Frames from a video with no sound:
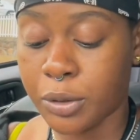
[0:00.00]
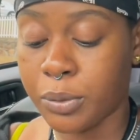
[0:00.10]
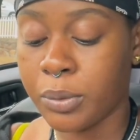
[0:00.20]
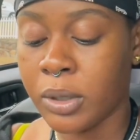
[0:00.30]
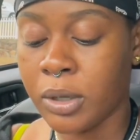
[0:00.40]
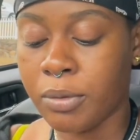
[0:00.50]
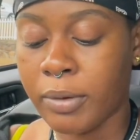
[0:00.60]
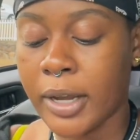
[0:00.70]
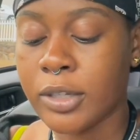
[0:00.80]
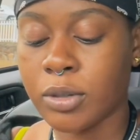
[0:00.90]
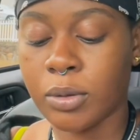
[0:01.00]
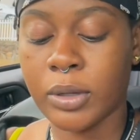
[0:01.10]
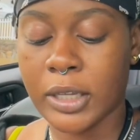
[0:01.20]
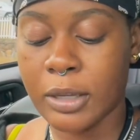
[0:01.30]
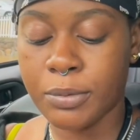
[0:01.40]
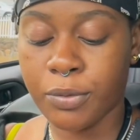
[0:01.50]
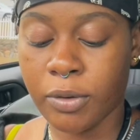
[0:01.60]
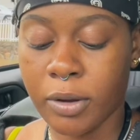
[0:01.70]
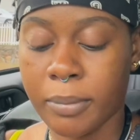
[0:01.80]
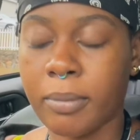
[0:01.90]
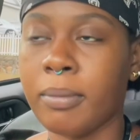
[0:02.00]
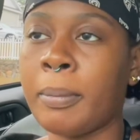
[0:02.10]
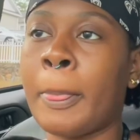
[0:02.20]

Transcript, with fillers: you right so it keeps you from